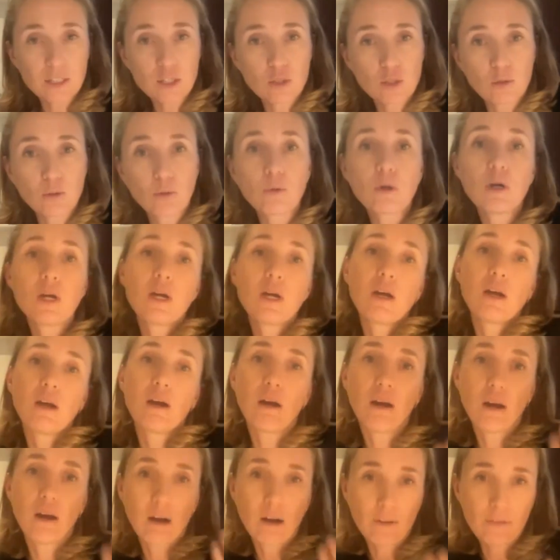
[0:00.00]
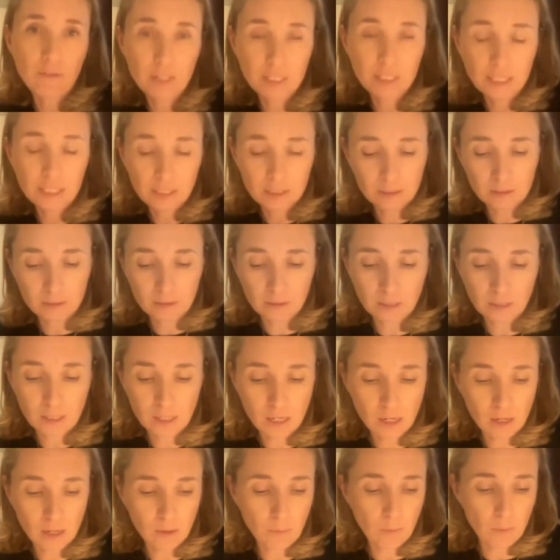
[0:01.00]
So when it
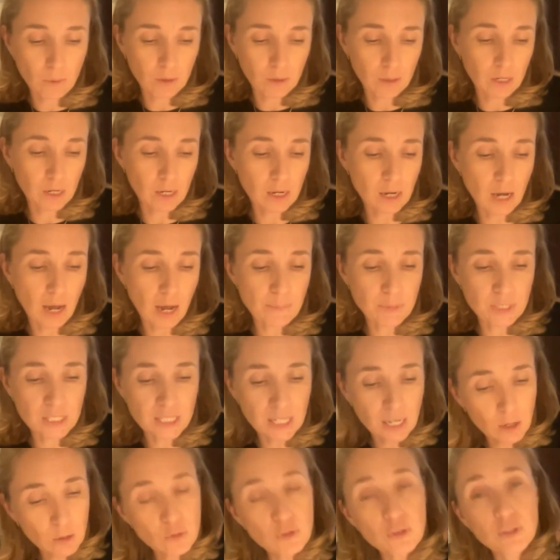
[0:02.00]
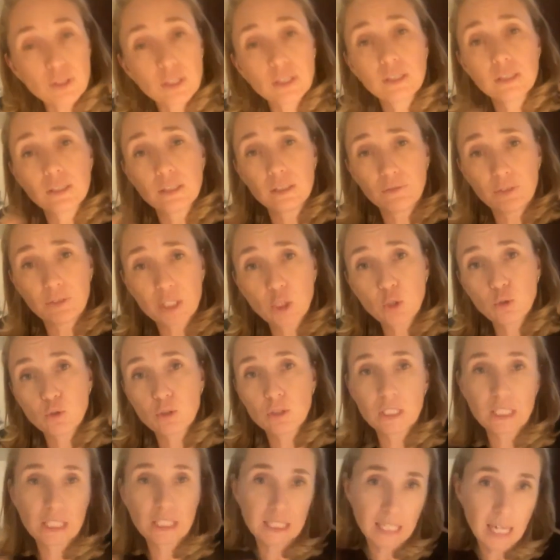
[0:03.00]
comes down, then when
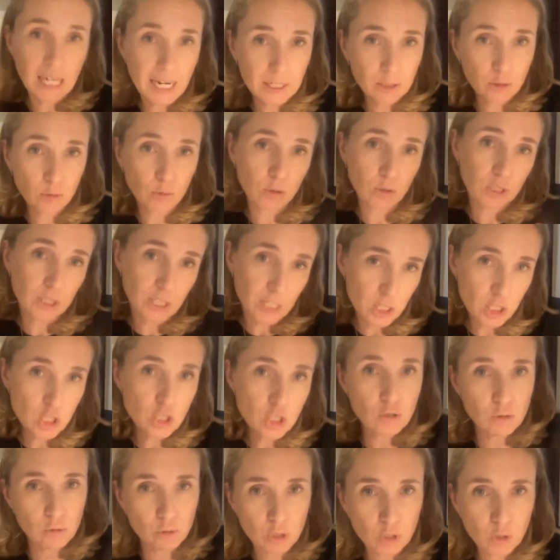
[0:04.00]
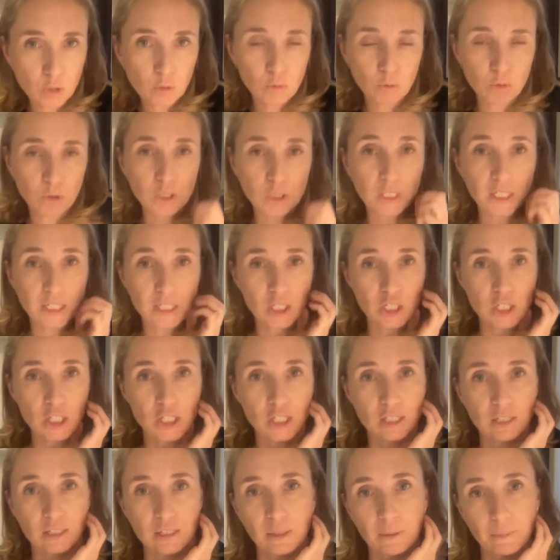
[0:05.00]
you decide to deregister, you need to
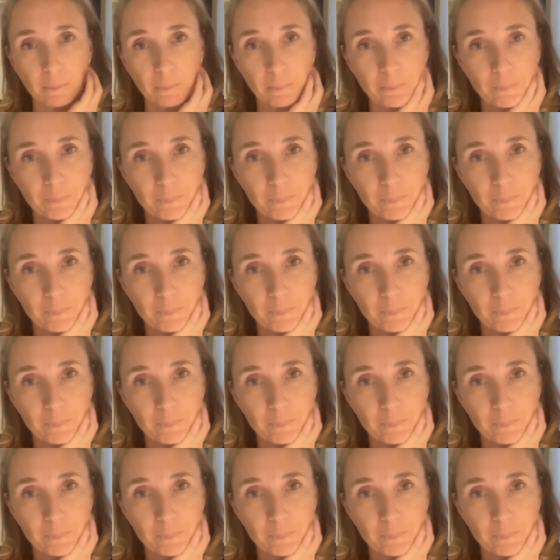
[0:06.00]
deregister.